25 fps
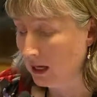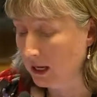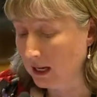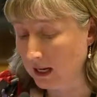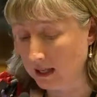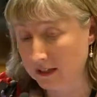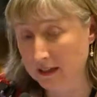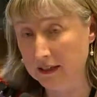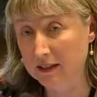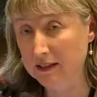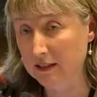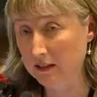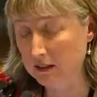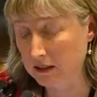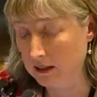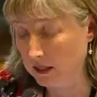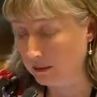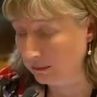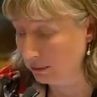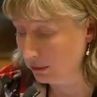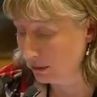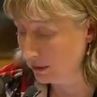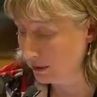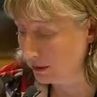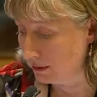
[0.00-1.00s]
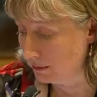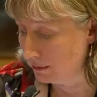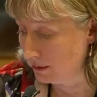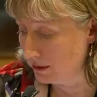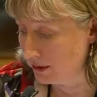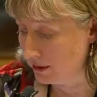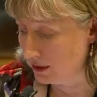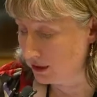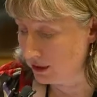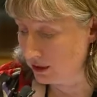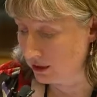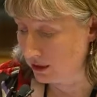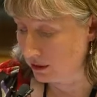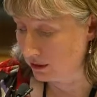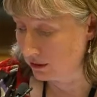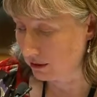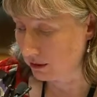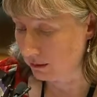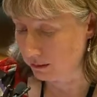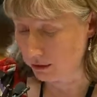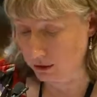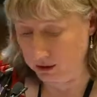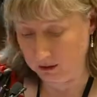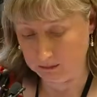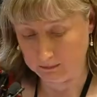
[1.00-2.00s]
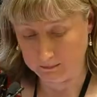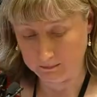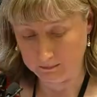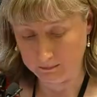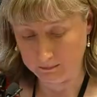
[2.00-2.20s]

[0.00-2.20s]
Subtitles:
And there's the sample position description.